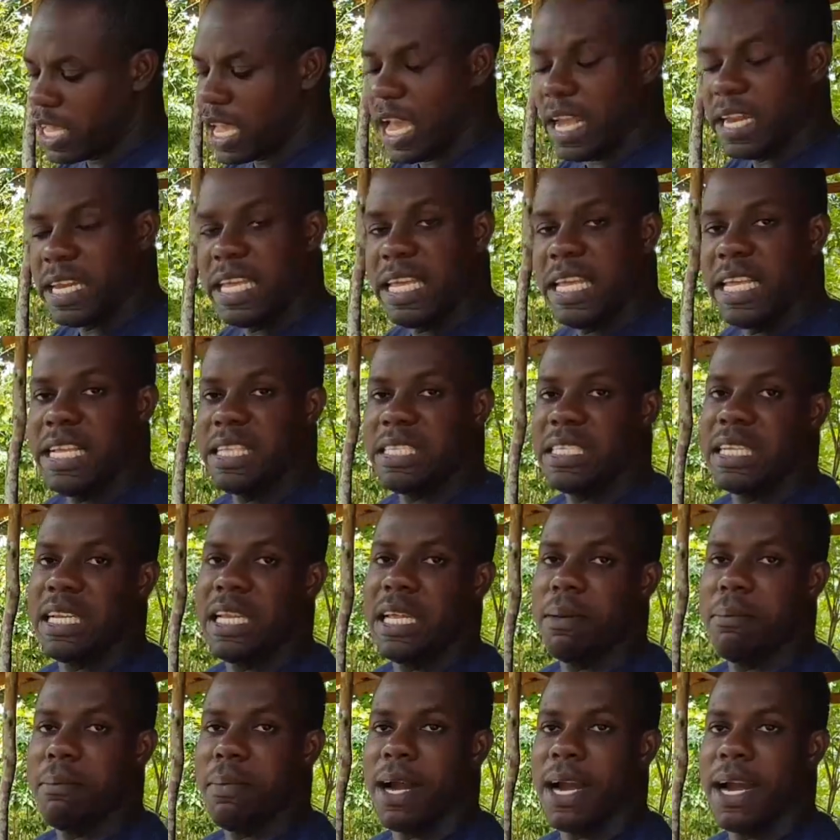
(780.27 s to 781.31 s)
can
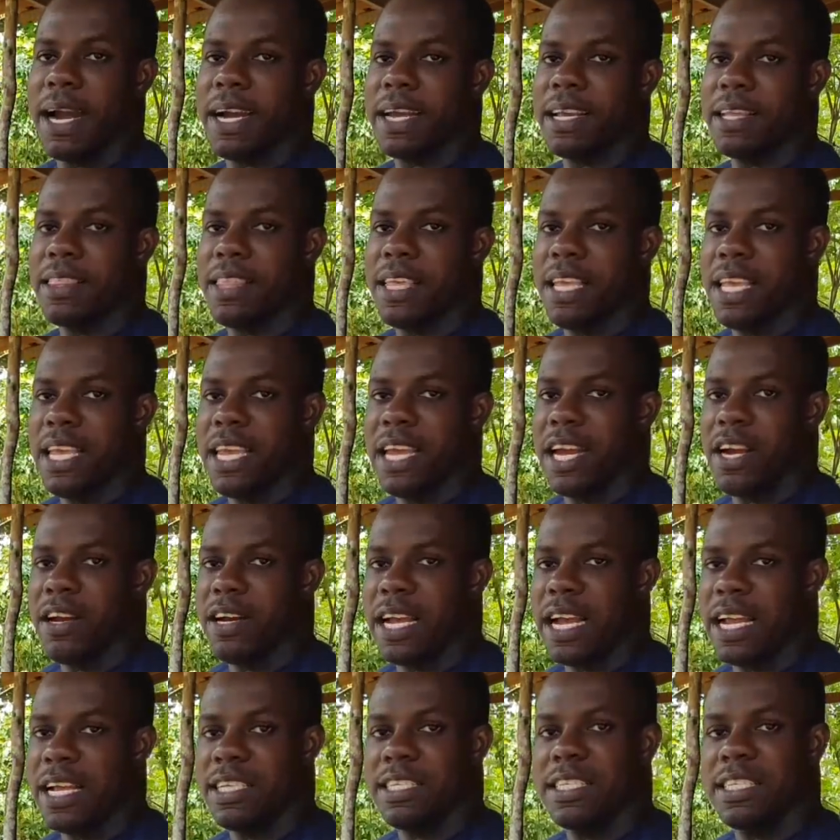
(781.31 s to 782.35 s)
easily mark the
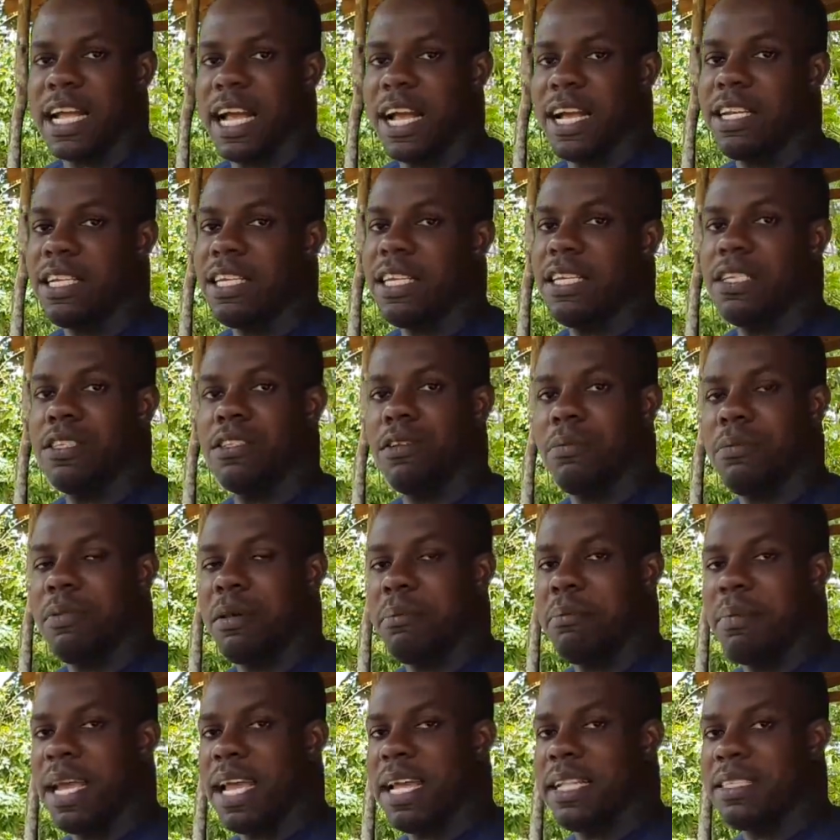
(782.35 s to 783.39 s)
areas that need to be
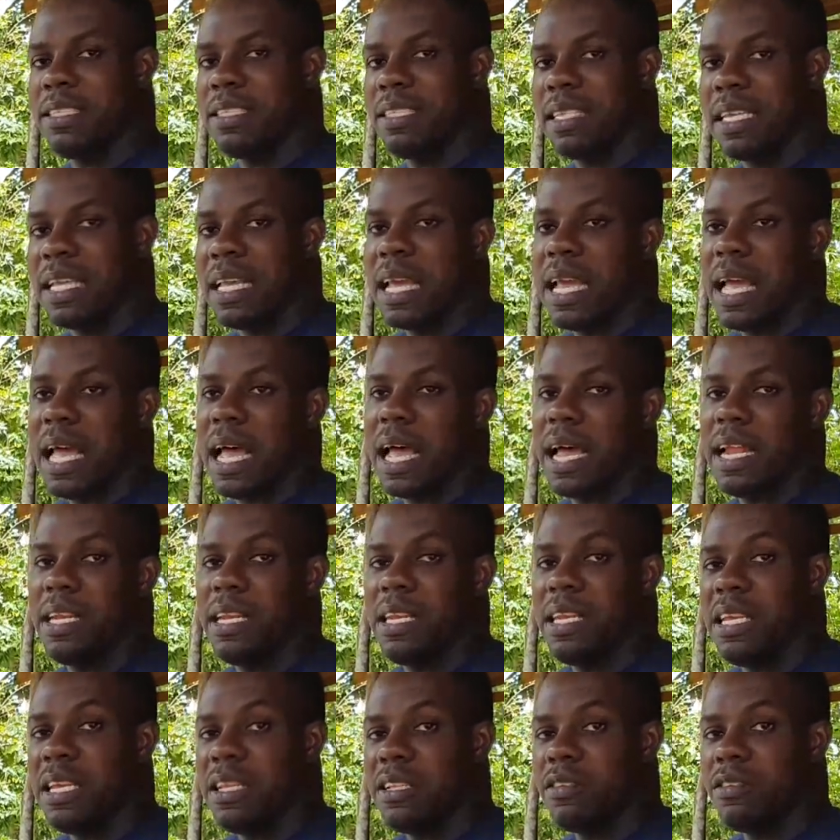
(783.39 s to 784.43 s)
bent
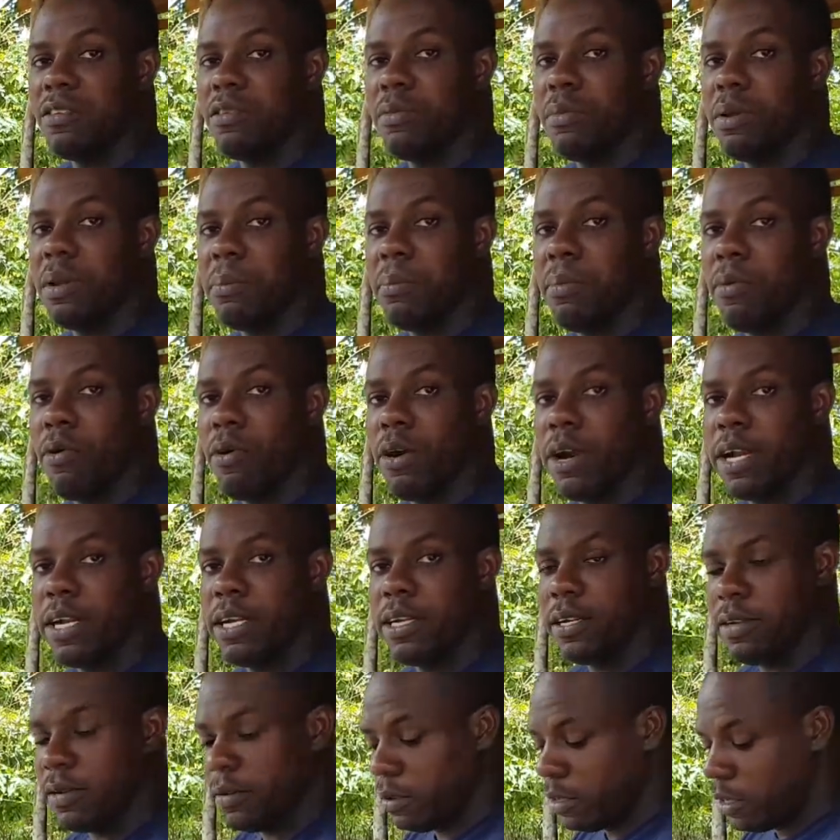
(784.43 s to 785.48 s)
and need to be
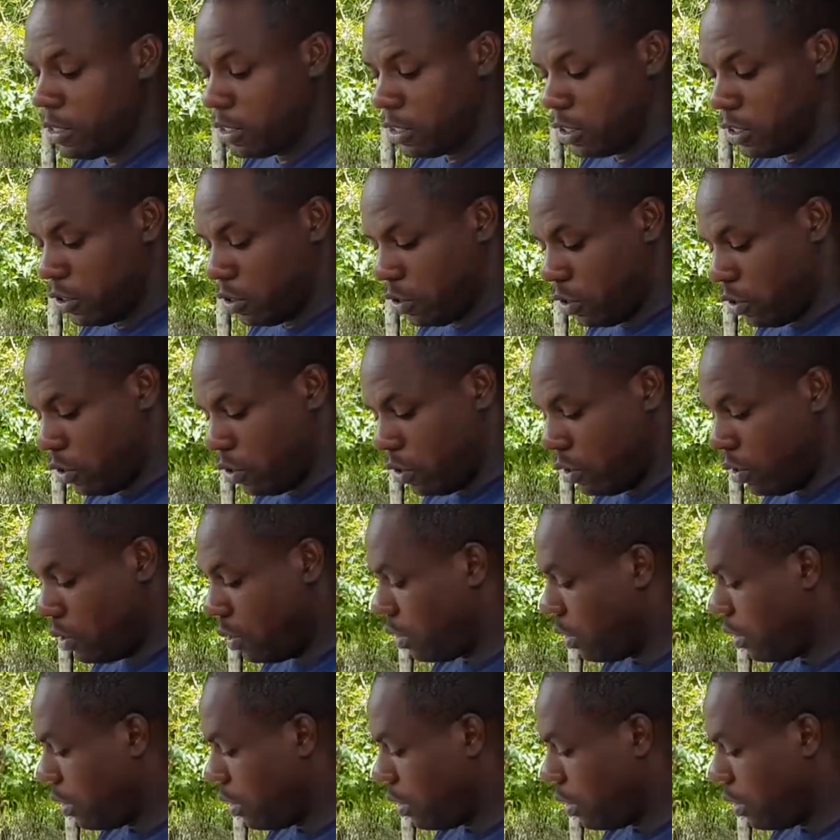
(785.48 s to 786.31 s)
bored. So